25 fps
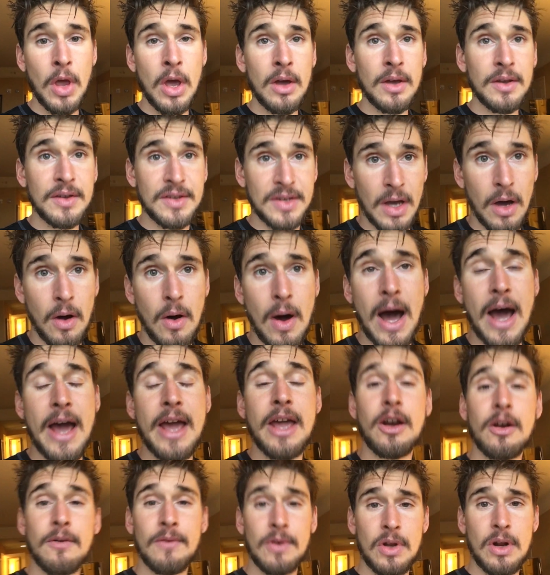So I
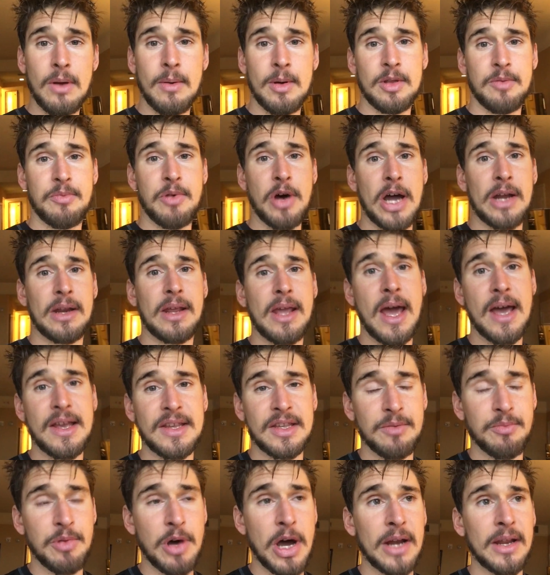interviewed him on the podcast.
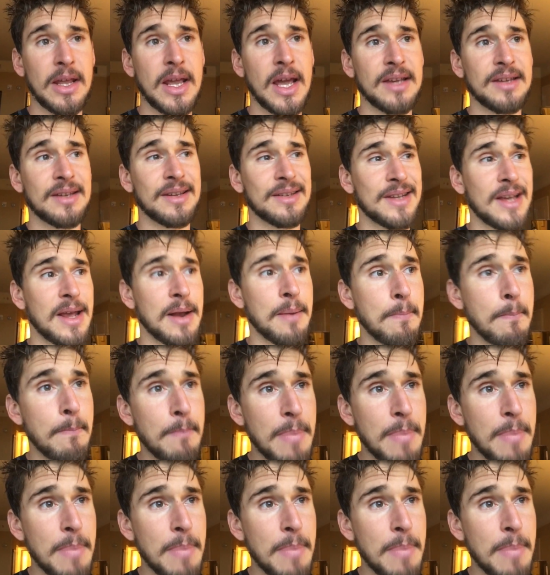The podcast is at